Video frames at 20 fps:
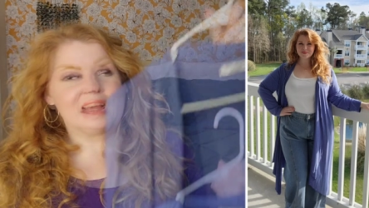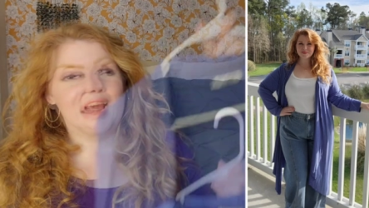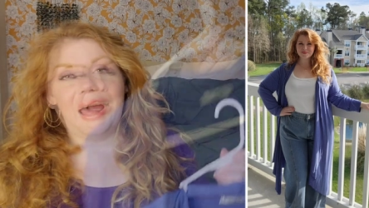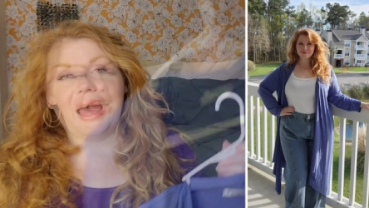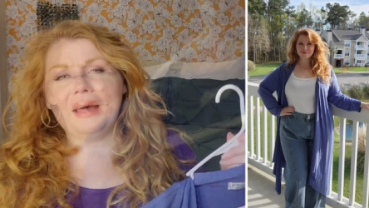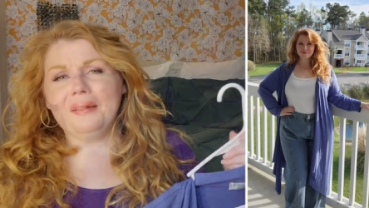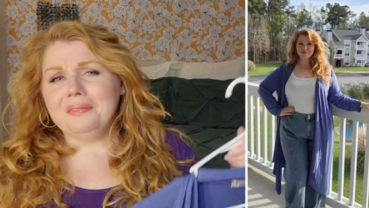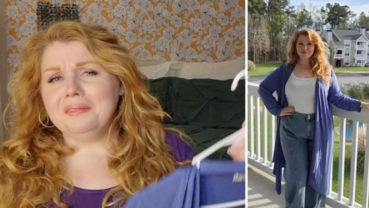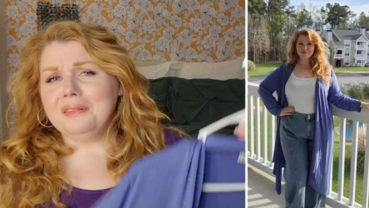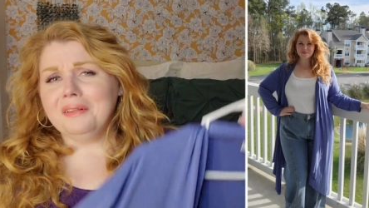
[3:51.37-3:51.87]
But
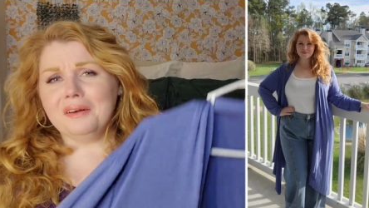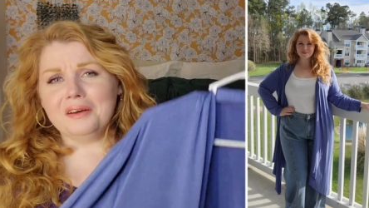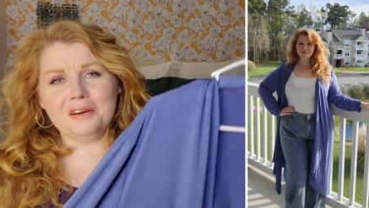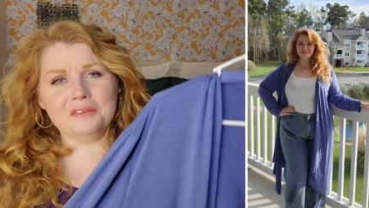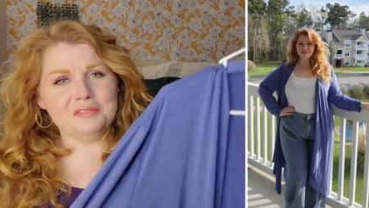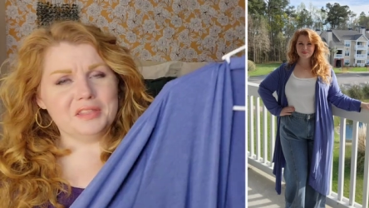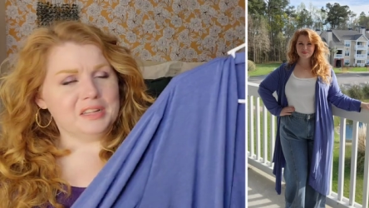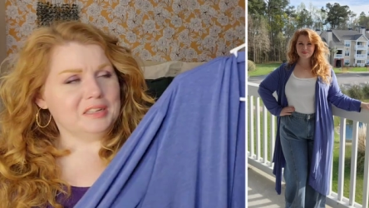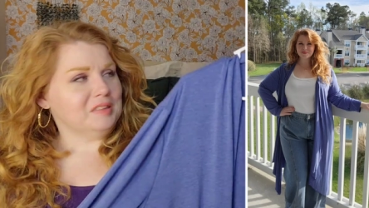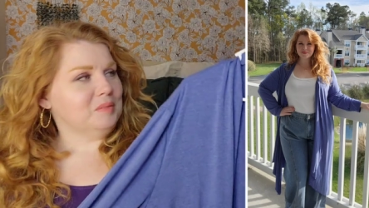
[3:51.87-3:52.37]
I
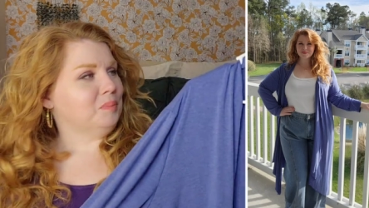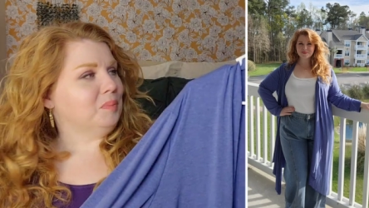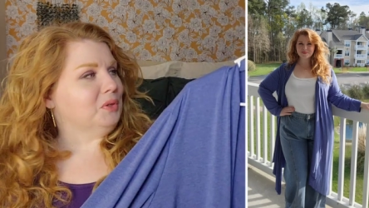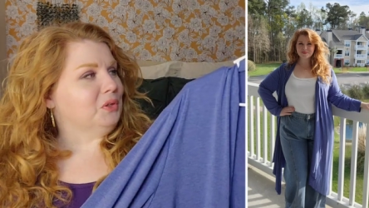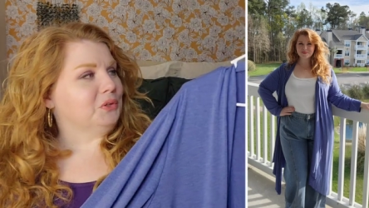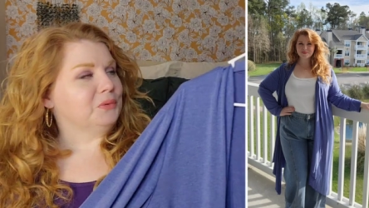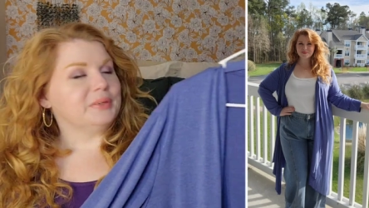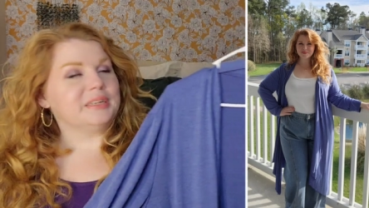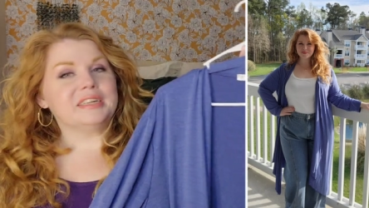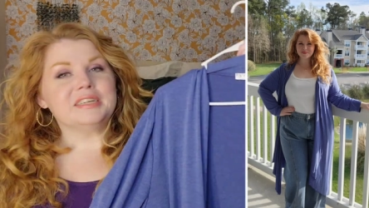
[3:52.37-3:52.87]
love this
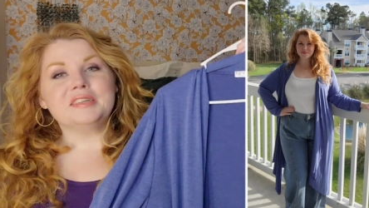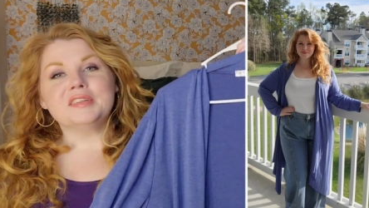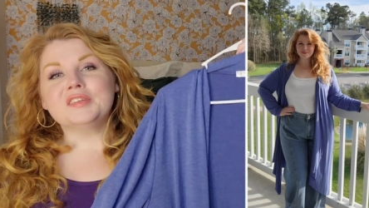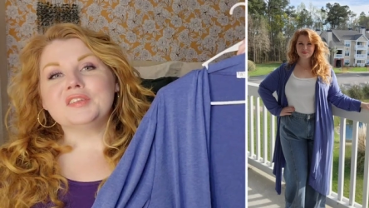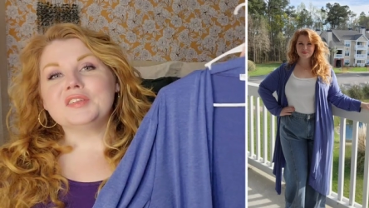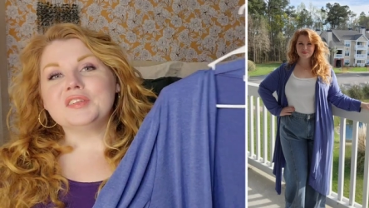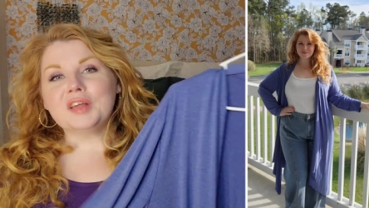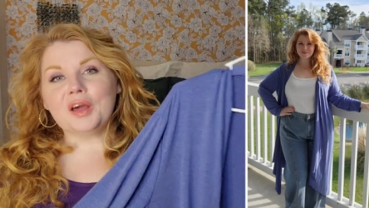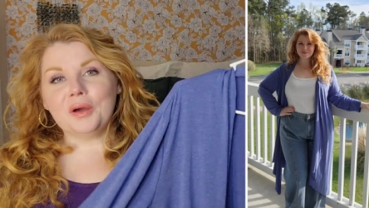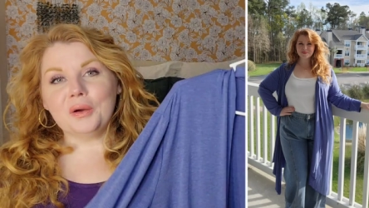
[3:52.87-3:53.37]
blue. It is
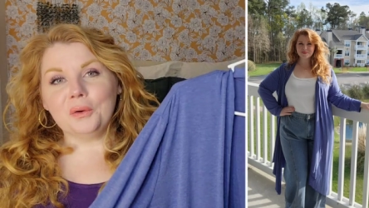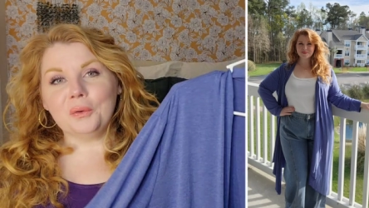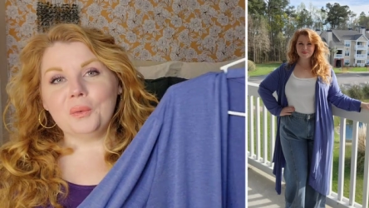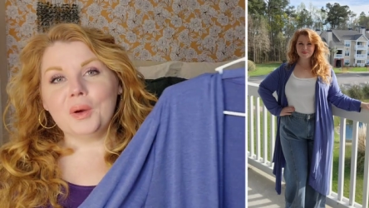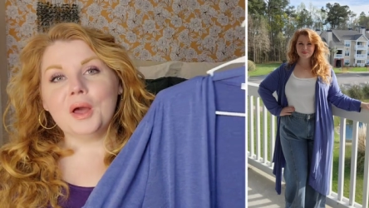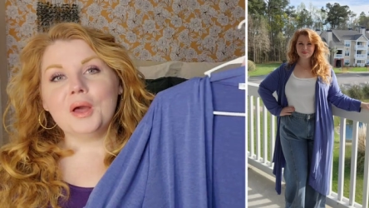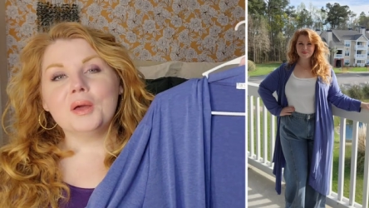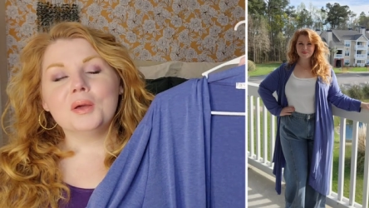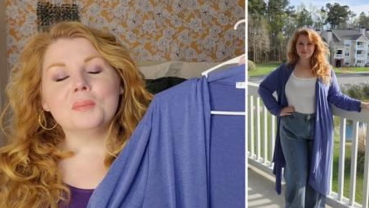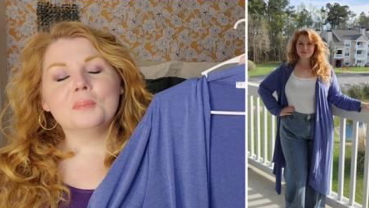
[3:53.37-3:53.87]
so
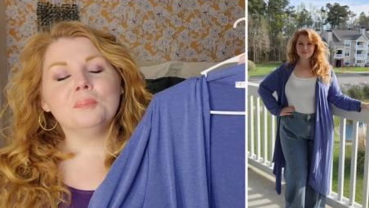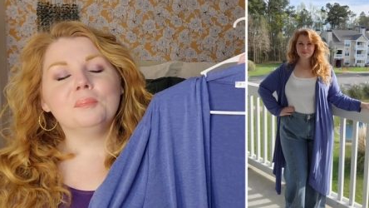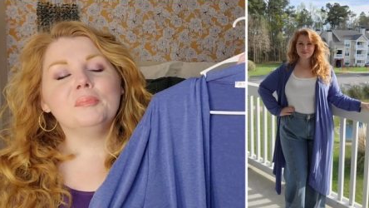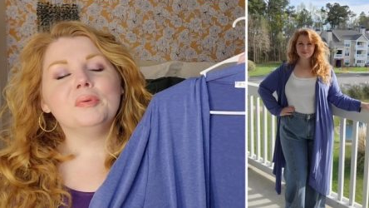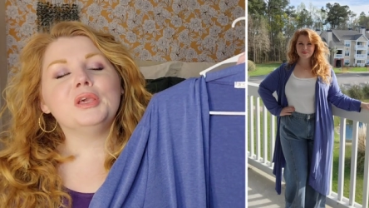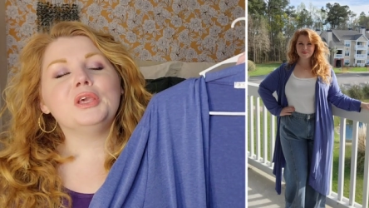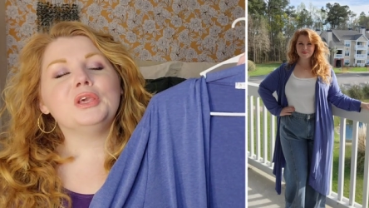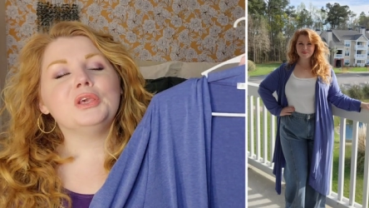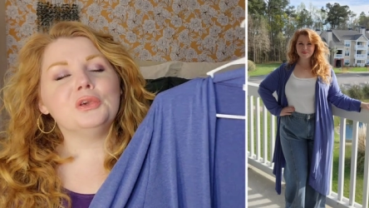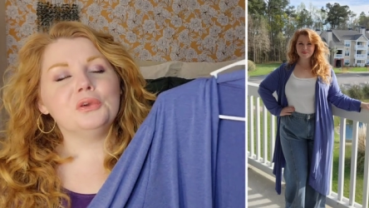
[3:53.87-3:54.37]

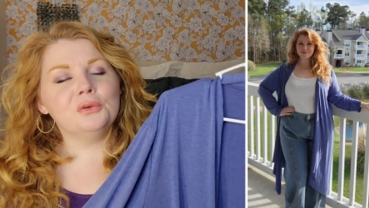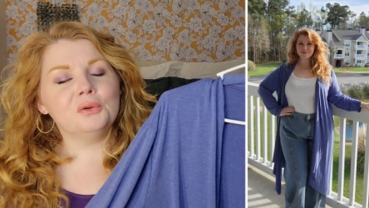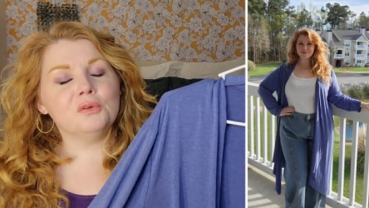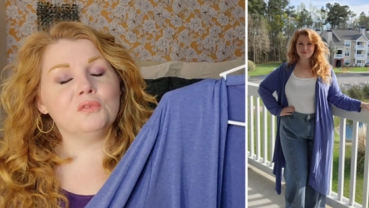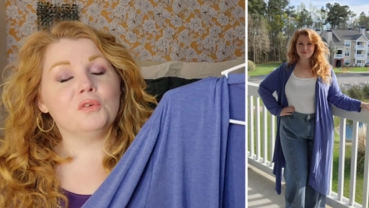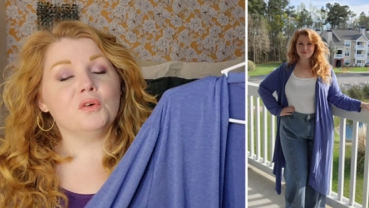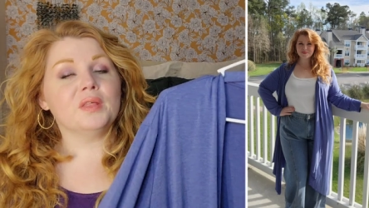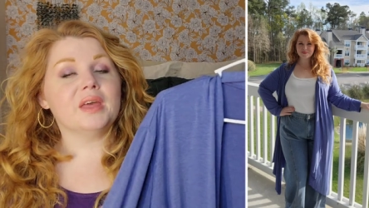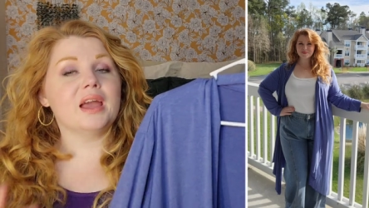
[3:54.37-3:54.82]
beautiful.